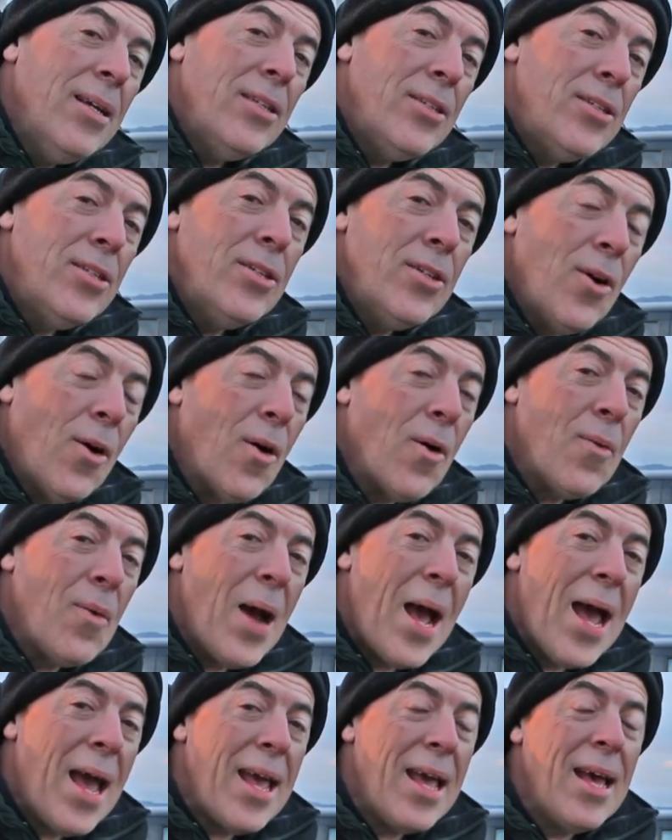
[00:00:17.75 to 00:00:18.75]
to
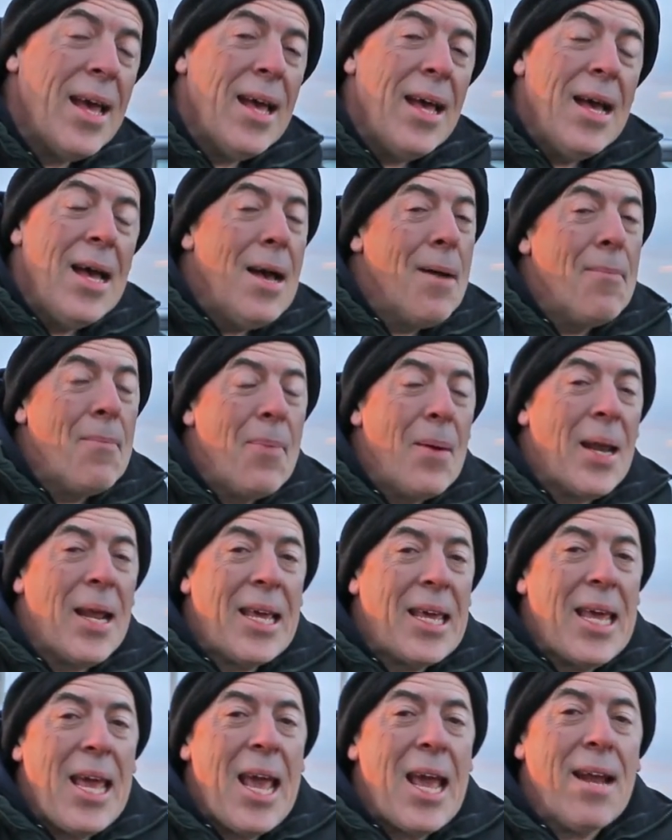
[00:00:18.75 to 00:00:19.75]
Norway, but I
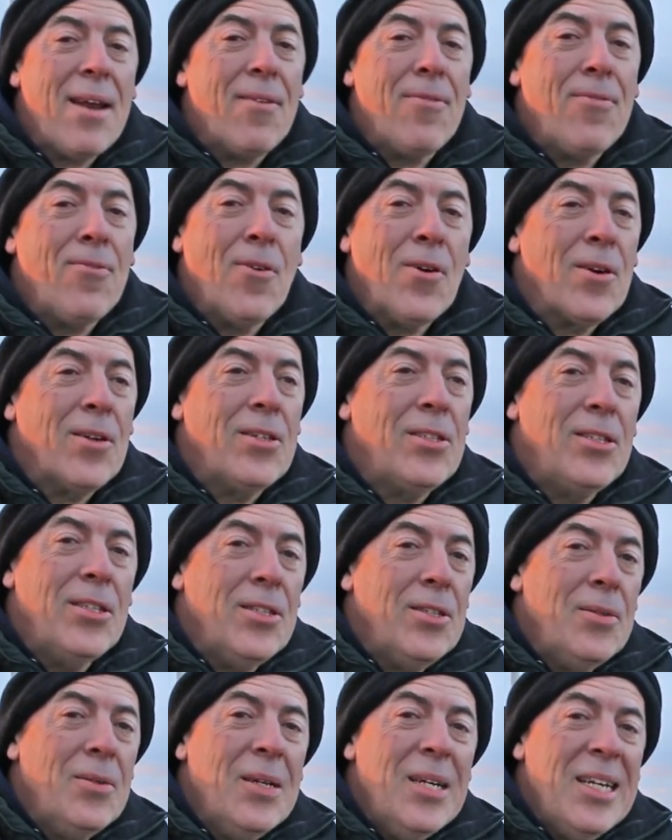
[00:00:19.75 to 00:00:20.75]
can't afford
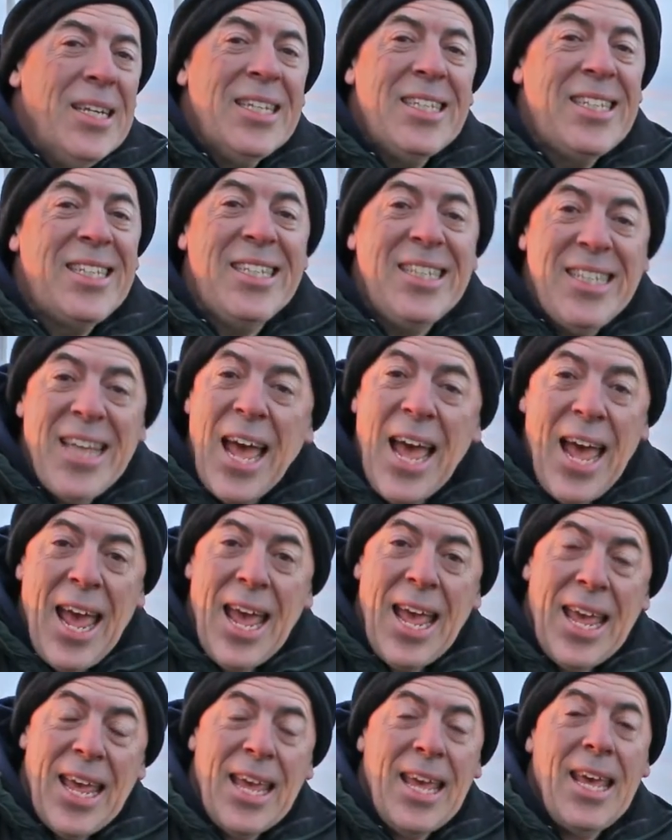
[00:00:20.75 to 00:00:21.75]
to
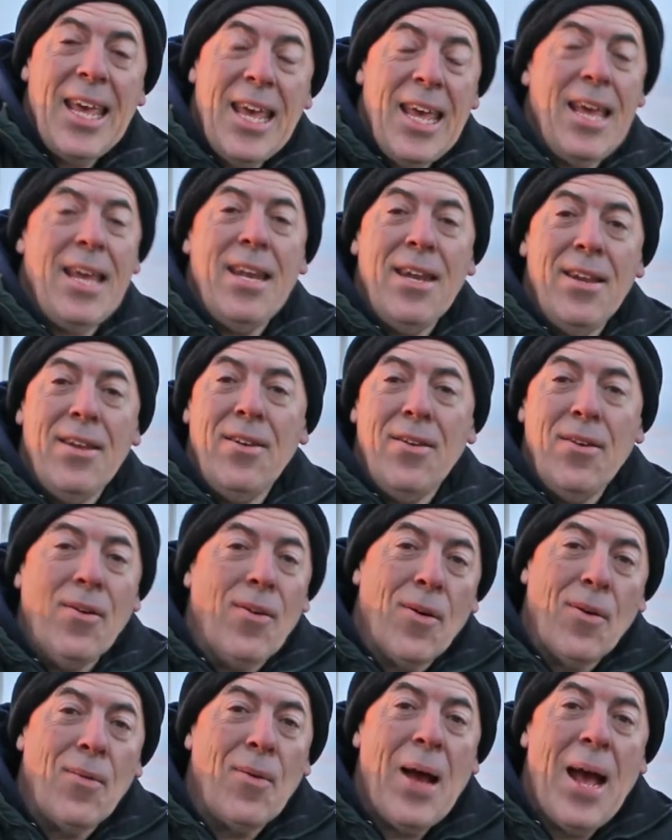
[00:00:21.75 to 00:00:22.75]
stay in
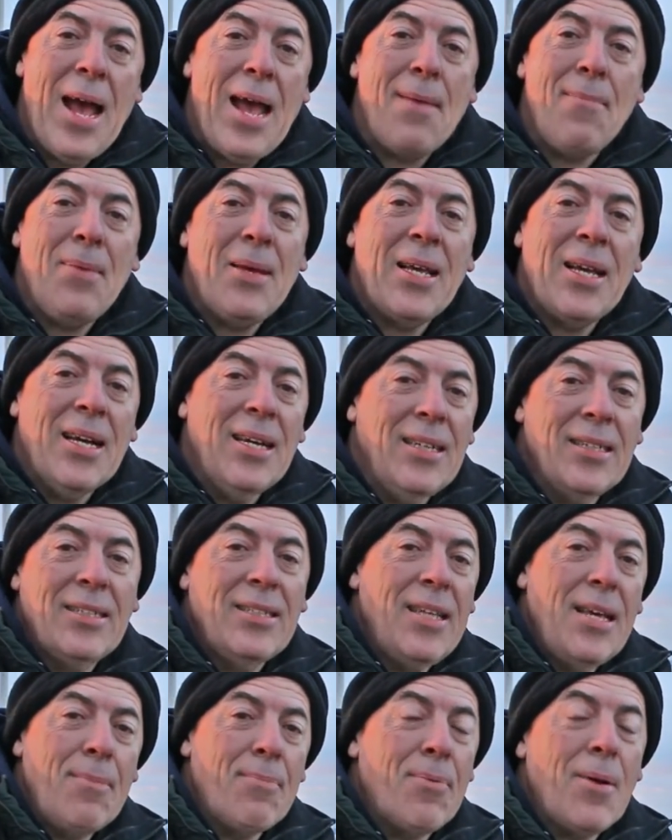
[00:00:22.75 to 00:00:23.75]
Norway because
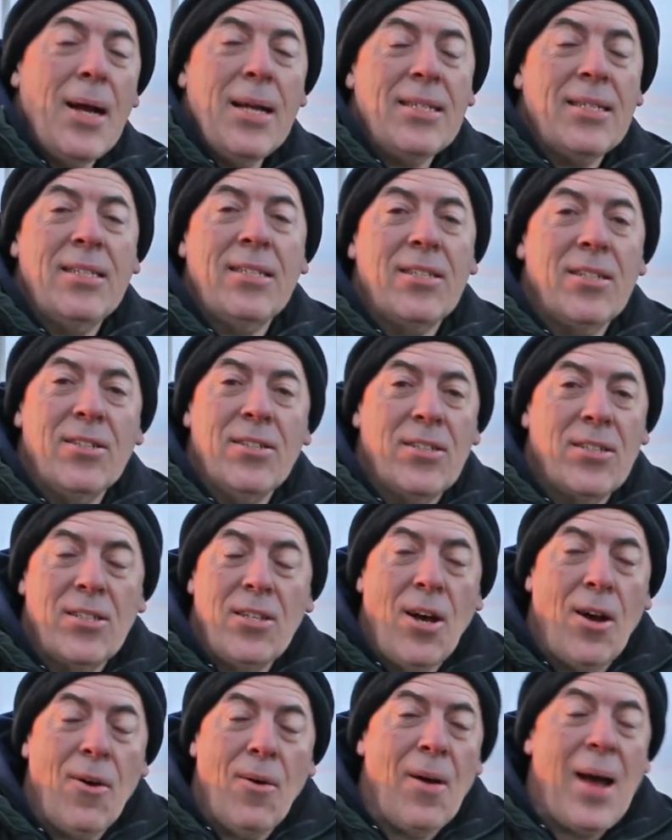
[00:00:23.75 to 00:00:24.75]
the prices are
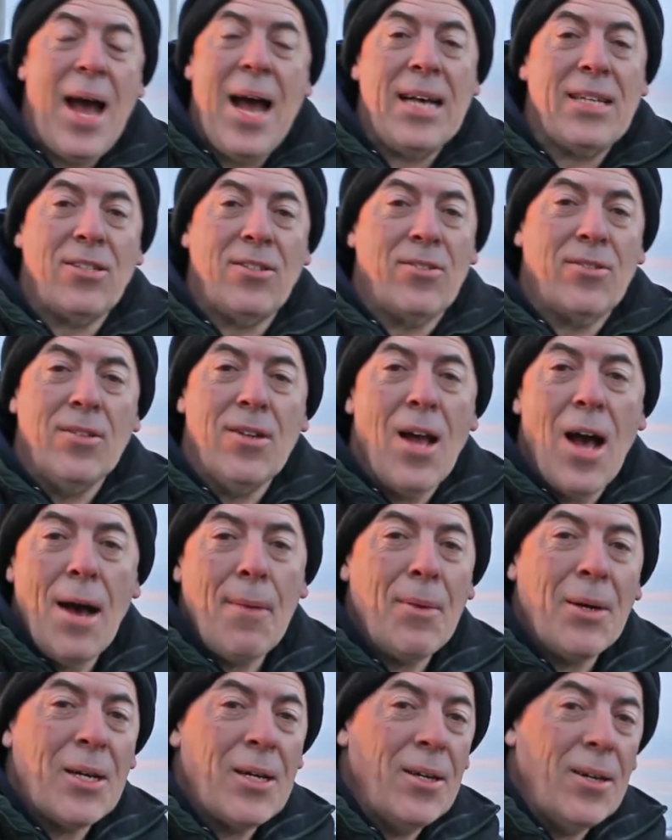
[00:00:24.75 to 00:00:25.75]
so
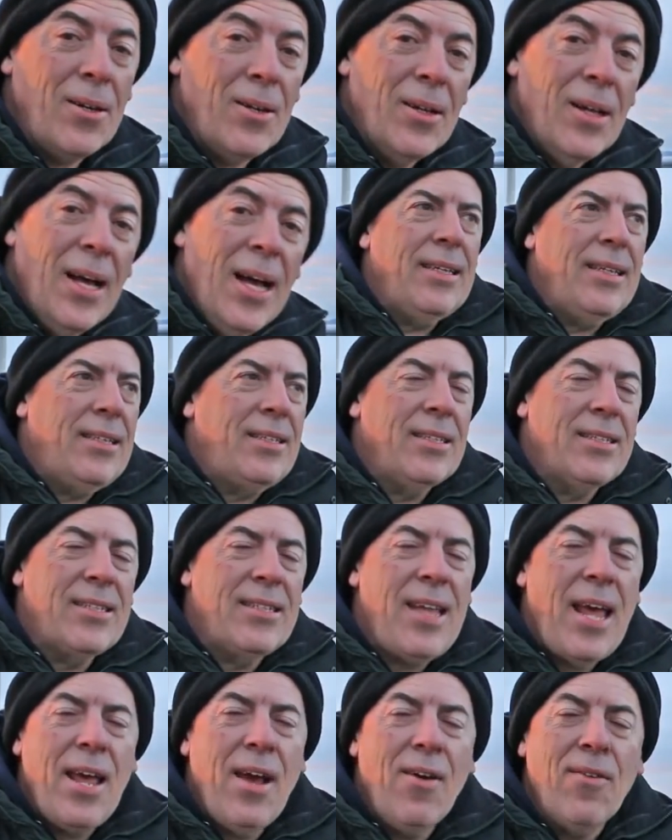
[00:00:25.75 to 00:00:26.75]
astronomical. To
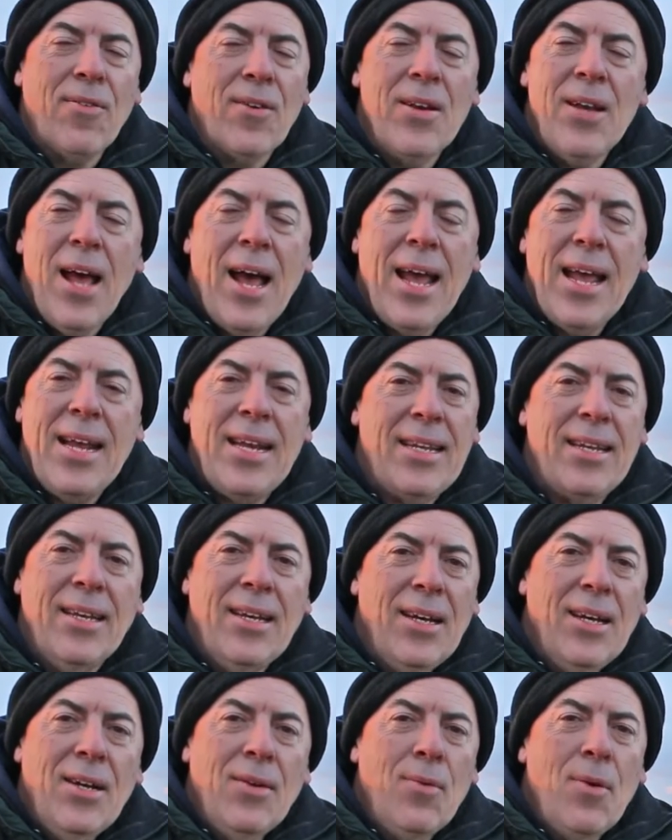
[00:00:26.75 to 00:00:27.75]
stay overnight
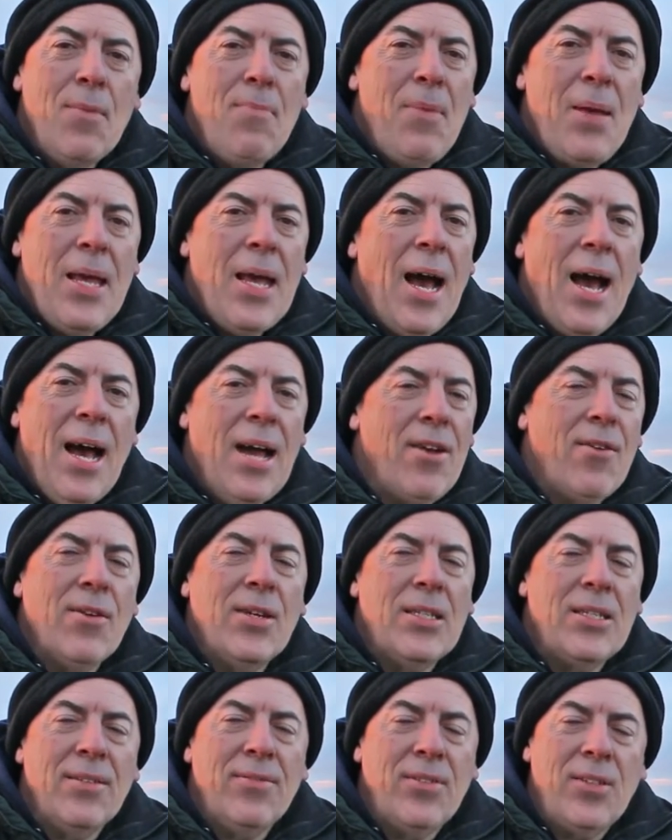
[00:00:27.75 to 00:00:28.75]
would be
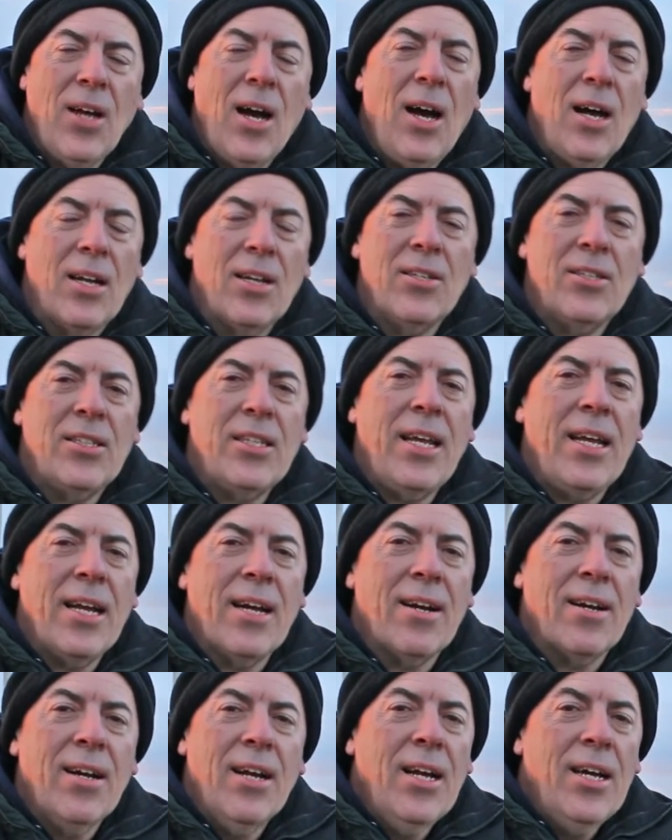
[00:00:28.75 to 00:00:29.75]
hundreds of dollars
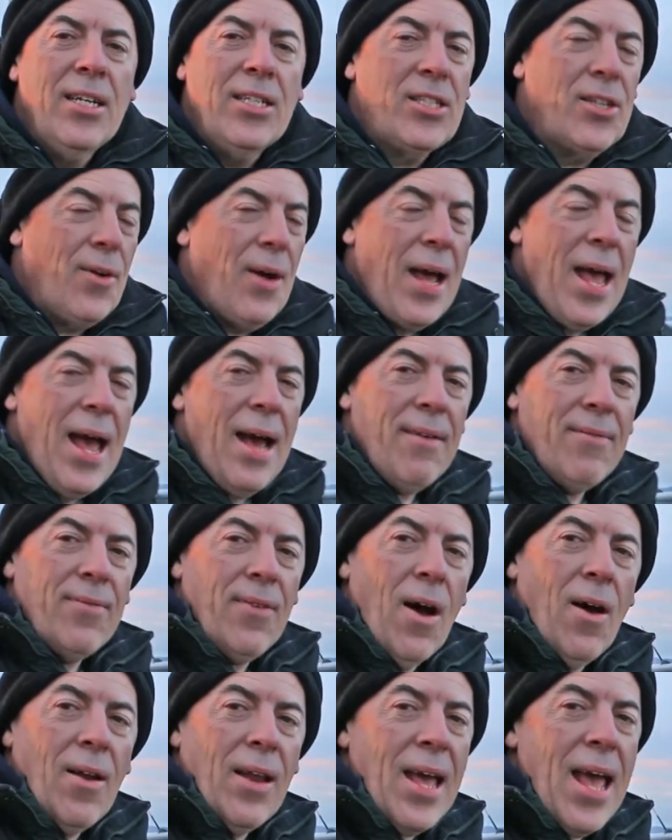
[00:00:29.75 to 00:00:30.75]
here. So
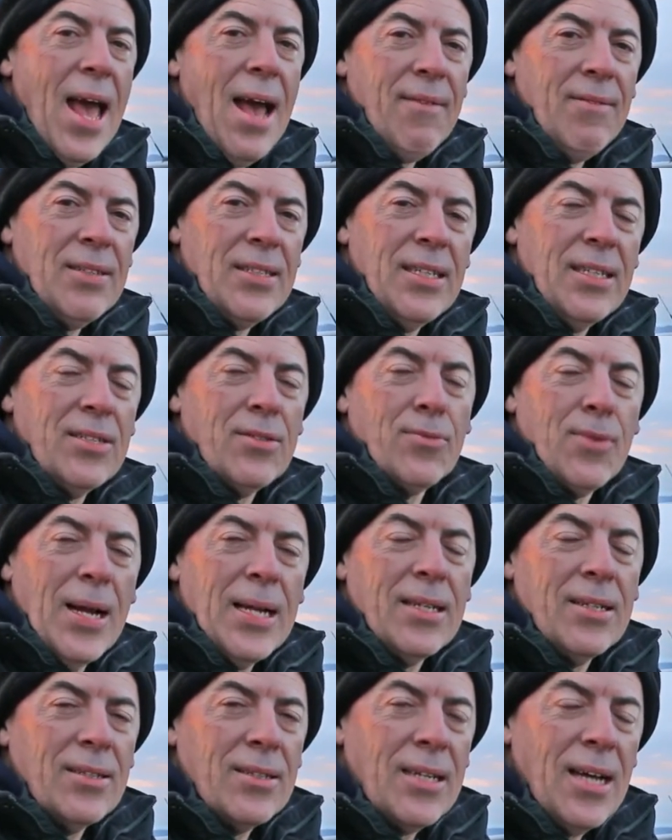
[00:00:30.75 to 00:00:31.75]
all I have is this
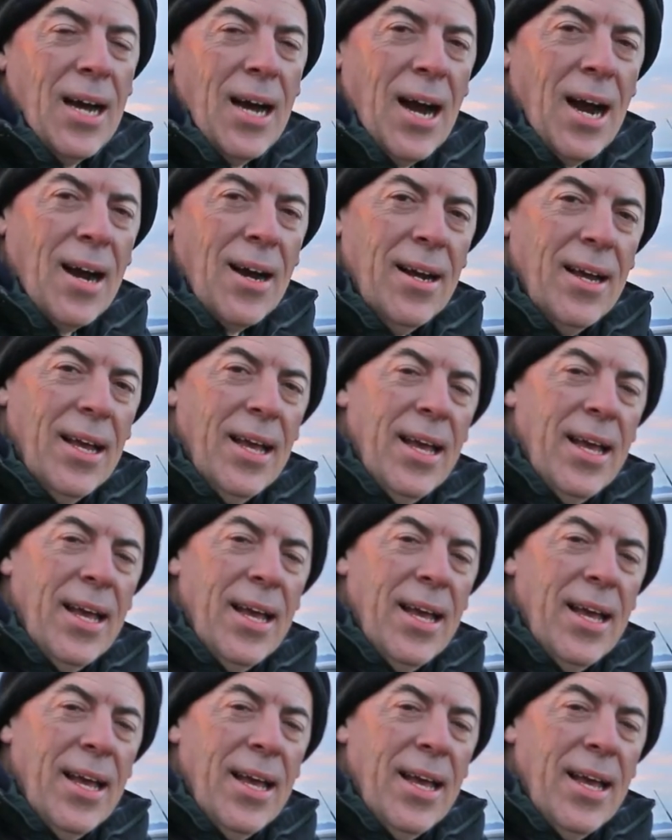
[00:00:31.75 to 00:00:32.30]
rental car.